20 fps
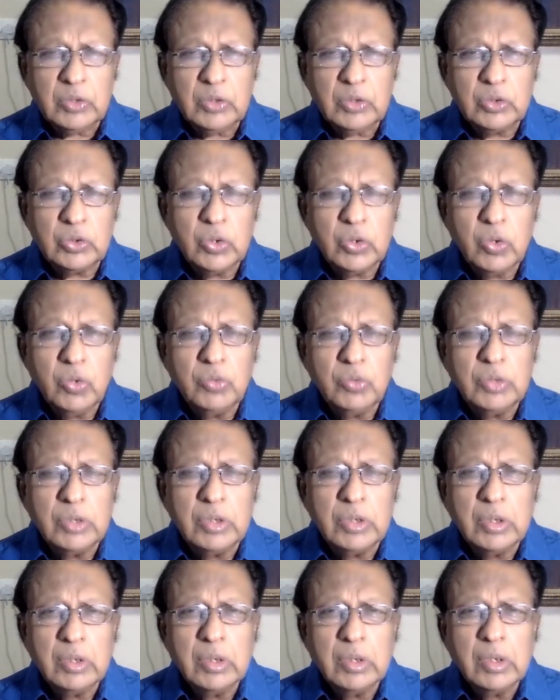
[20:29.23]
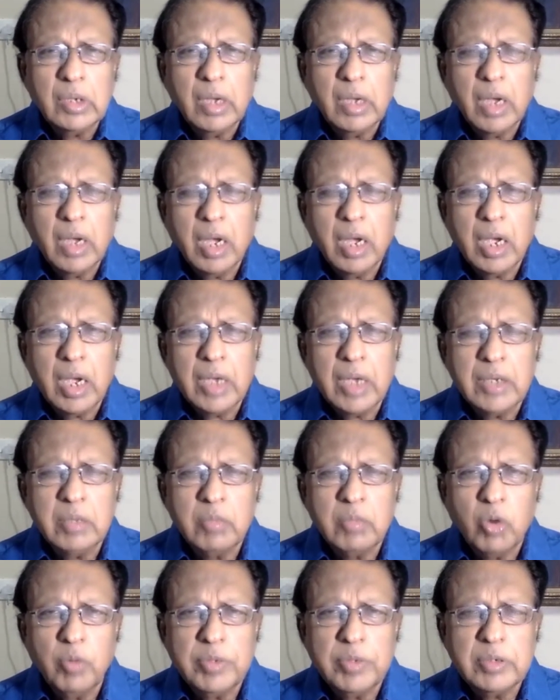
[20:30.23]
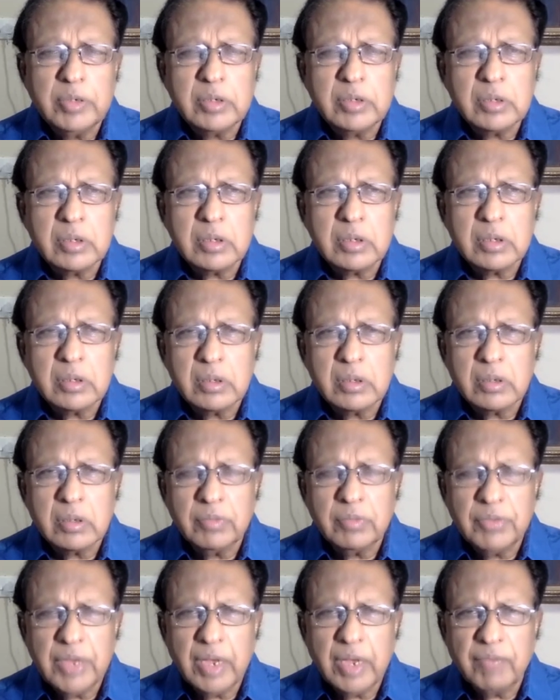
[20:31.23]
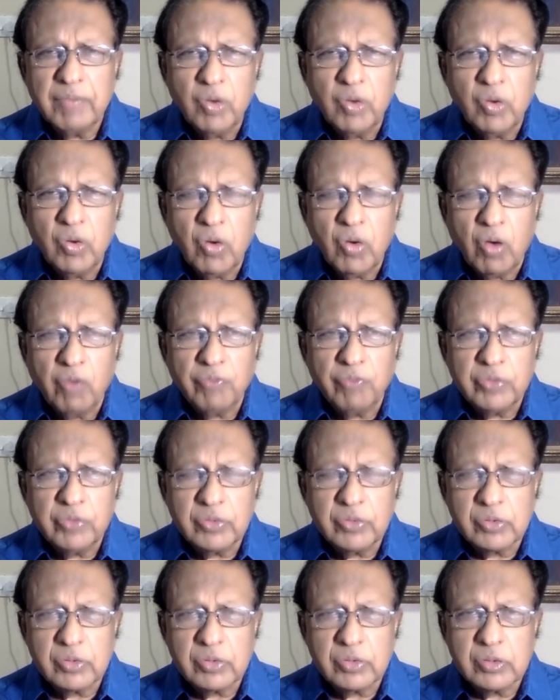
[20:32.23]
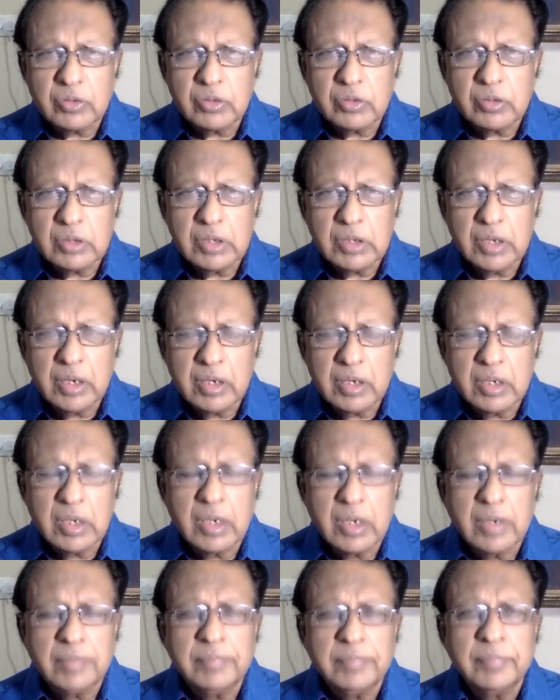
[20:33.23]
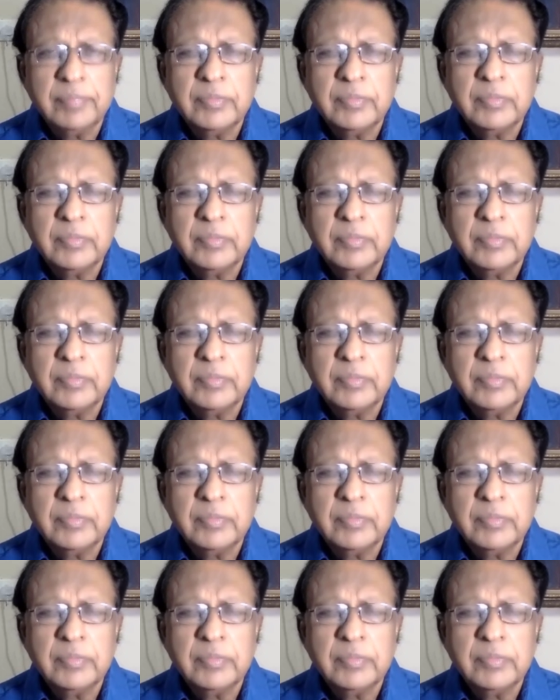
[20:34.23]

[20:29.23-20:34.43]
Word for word: So uh, at the moment, we have no office in, um,